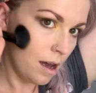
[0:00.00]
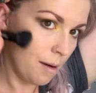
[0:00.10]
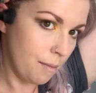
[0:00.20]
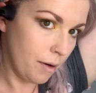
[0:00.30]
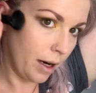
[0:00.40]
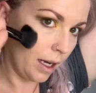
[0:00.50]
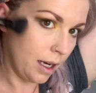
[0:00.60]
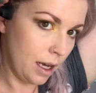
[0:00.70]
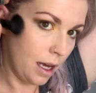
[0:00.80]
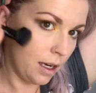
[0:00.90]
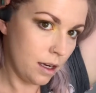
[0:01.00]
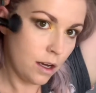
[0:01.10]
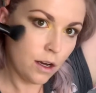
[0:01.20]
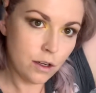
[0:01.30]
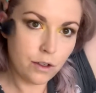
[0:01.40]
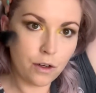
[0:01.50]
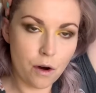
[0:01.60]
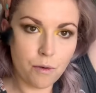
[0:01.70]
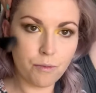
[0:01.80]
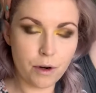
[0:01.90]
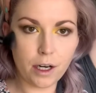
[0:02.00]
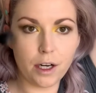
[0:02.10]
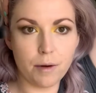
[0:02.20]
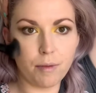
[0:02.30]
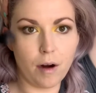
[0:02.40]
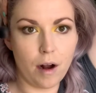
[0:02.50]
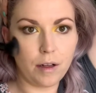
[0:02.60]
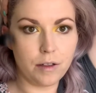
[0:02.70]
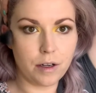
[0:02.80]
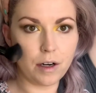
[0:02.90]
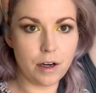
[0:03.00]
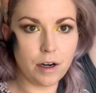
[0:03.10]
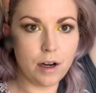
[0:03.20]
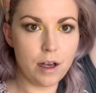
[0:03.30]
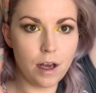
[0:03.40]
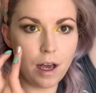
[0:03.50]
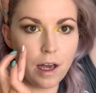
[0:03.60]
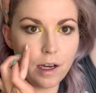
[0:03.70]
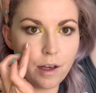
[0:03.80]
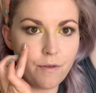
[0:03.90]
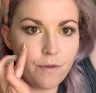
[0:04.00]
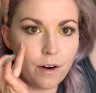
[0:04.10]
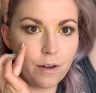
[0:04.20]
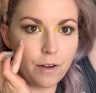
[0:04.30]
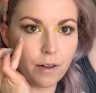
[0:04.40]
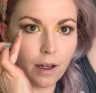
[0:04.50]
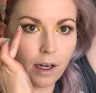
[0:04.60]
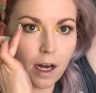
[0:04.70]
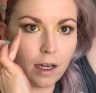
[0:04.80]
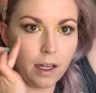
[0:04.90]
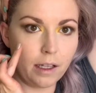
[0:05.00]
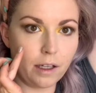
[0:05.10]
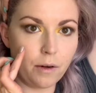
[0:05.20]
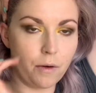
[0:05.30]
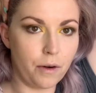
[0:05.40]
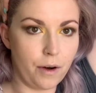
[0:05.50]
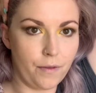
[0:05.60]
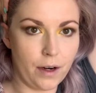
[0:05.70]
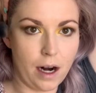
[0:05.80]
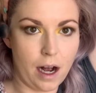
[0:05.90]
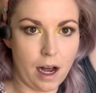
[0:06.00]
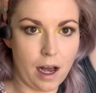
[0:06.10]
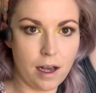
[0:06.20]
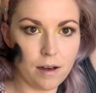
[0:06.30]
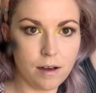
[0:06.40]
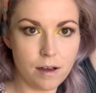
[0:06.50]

and bring it in. Don't bring your bronzer any further than kind of like the corner of your eye.